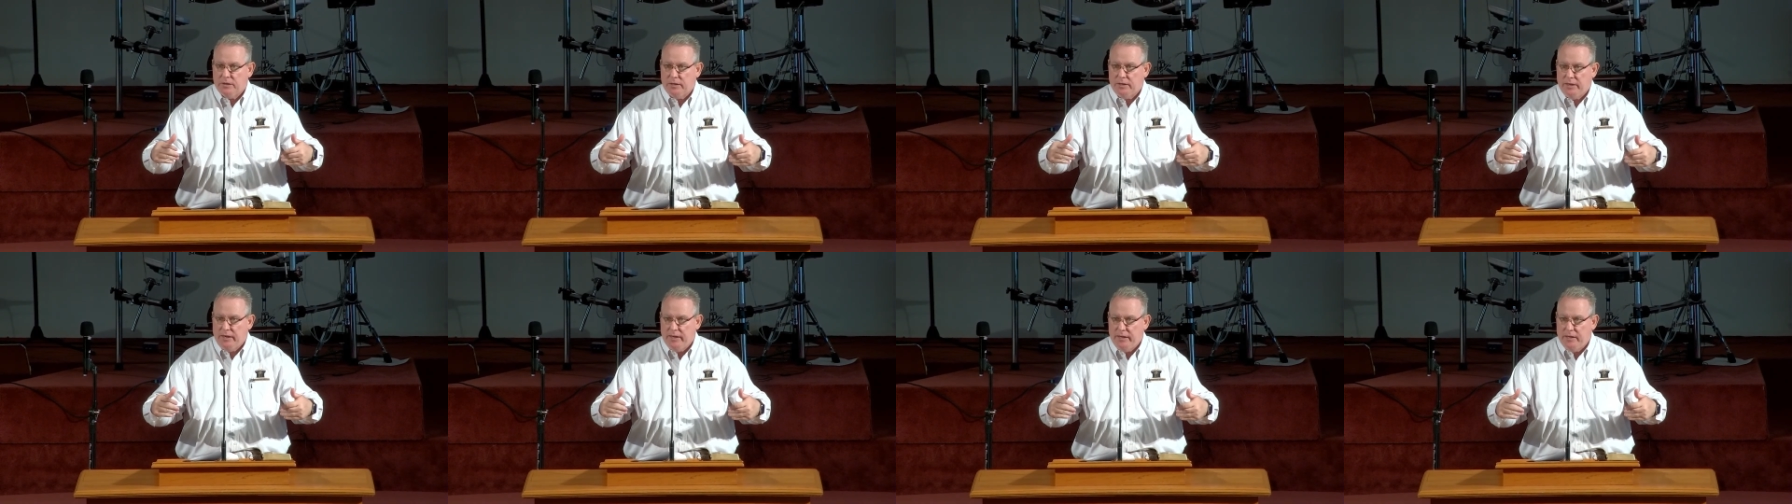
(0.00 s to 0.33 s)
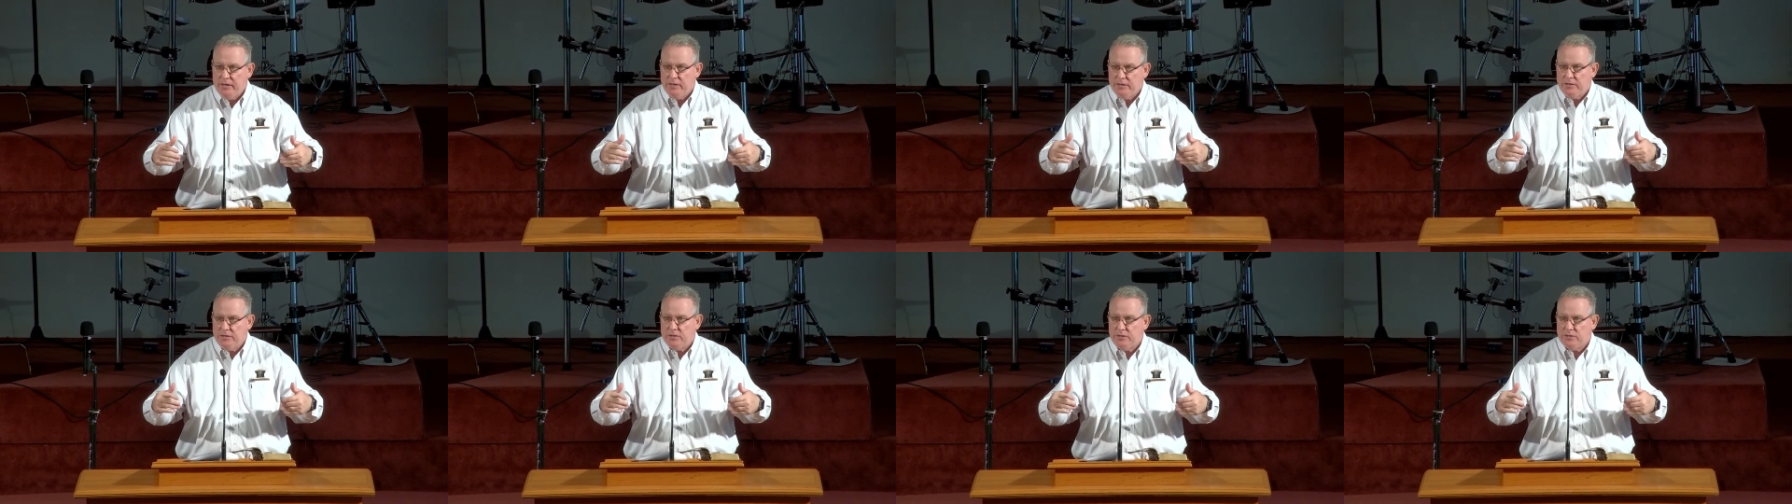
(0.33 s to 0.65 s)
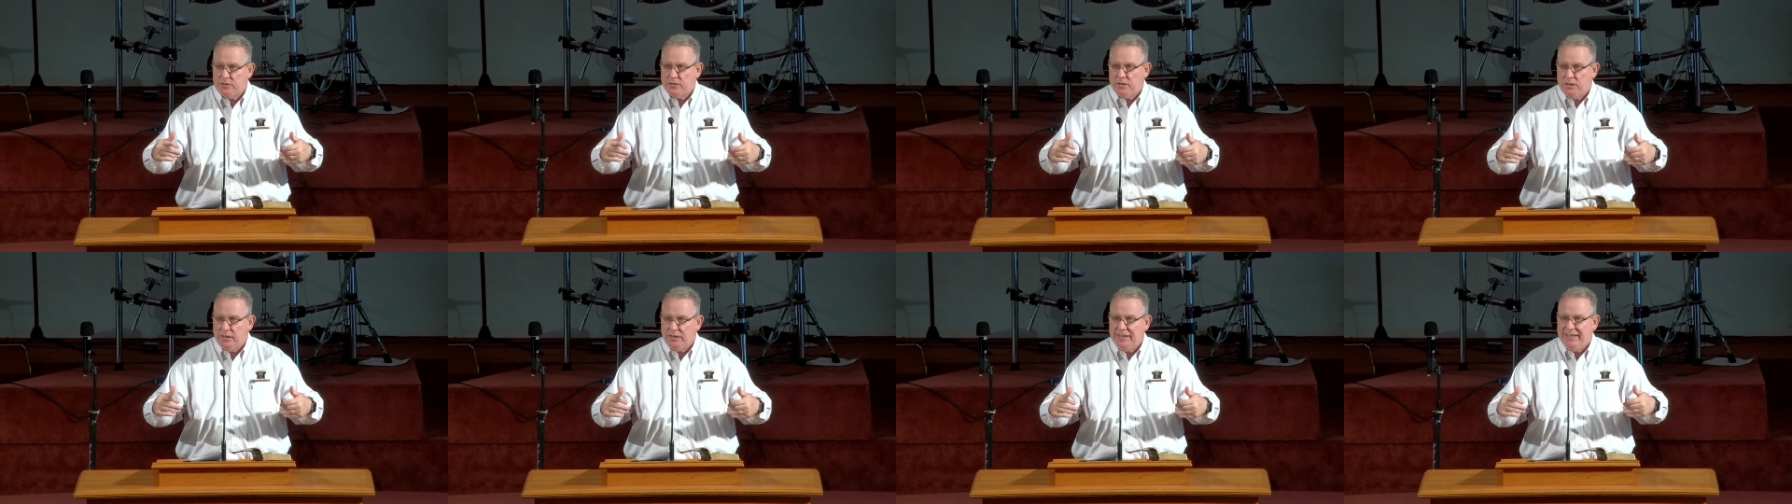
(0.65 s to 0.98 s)

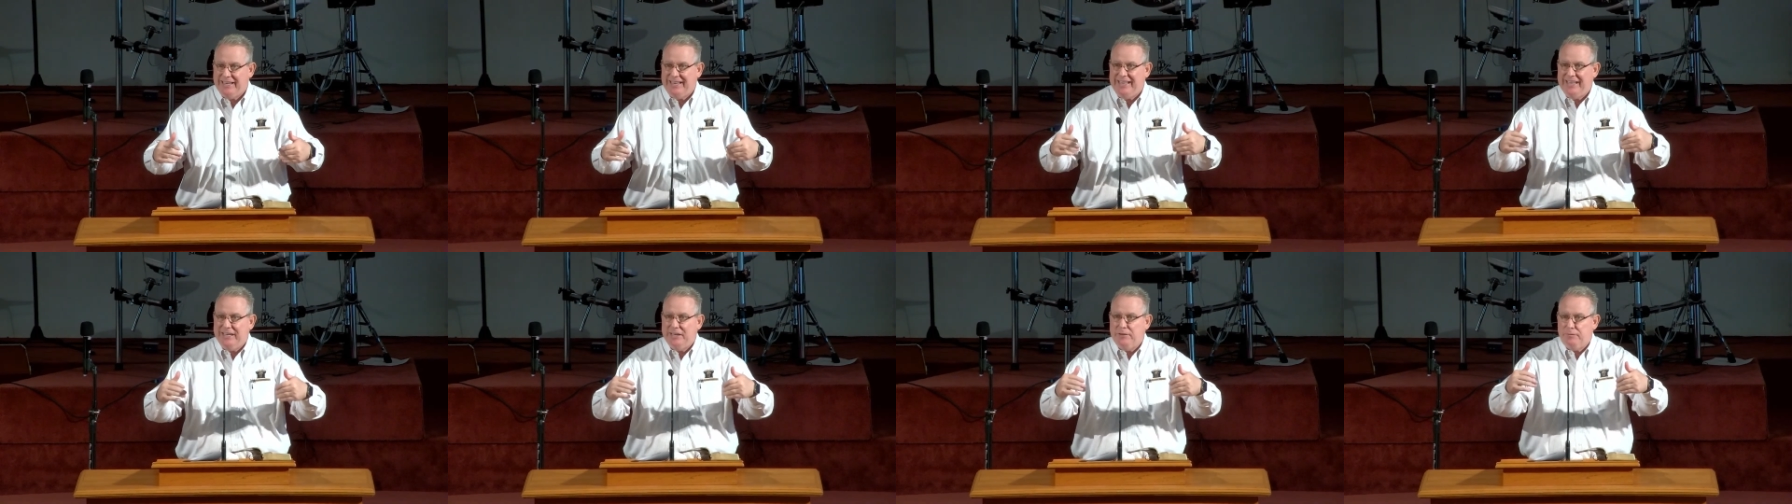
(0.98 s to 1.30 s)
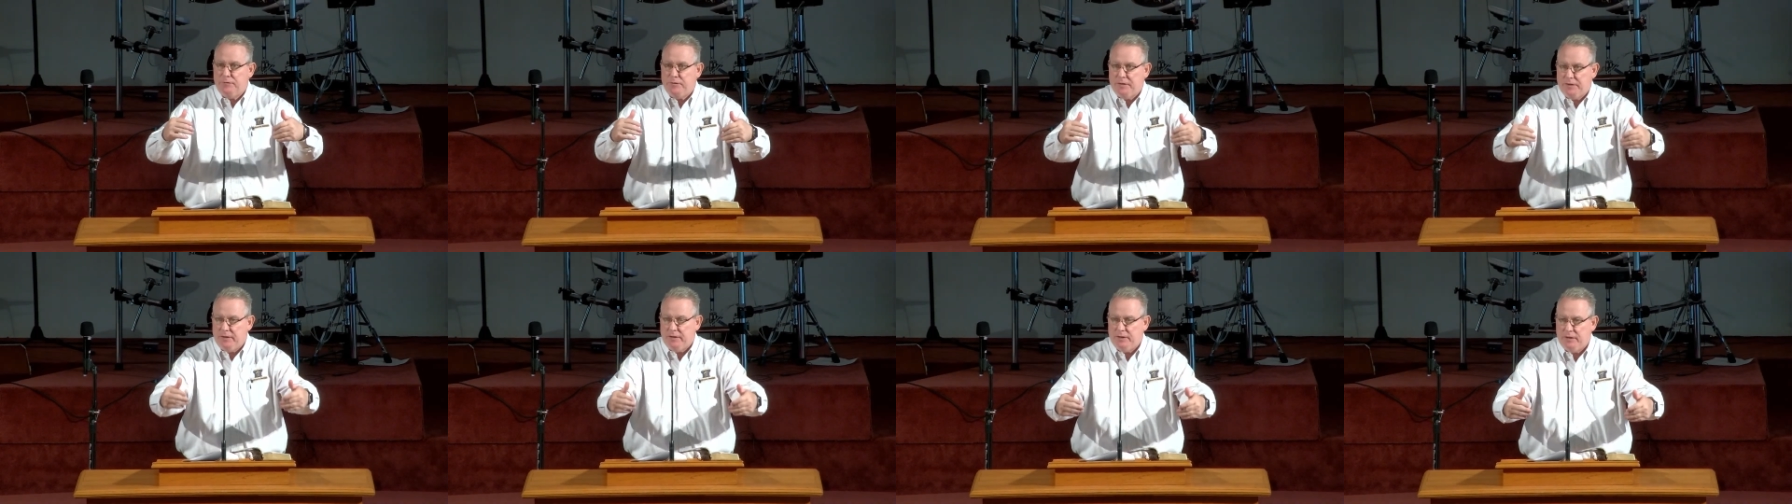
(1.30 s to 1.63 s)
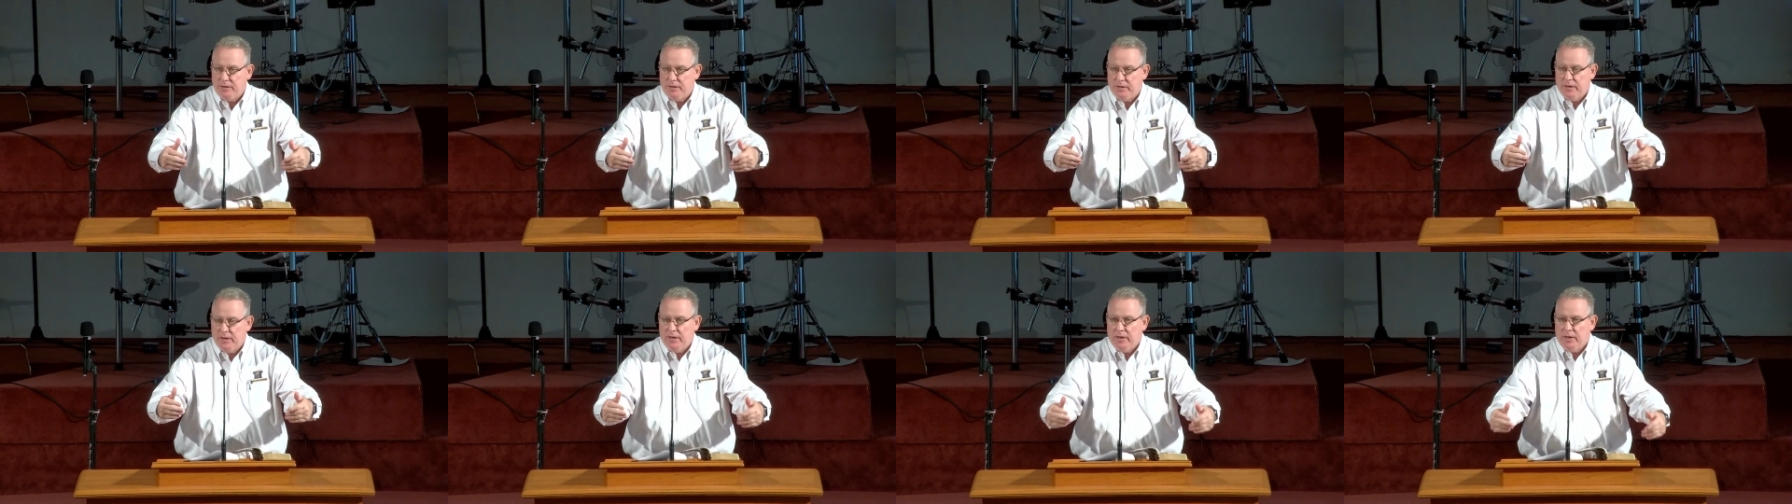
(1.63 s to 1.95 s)
is
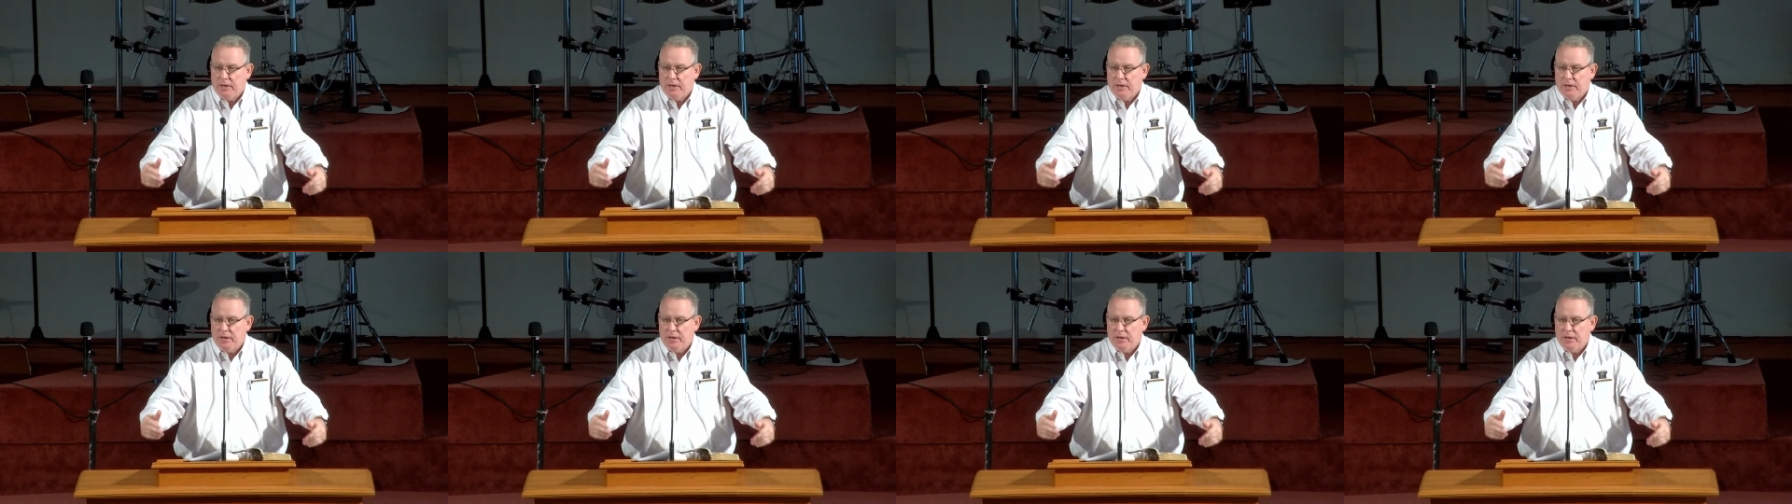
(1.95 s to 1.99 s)
given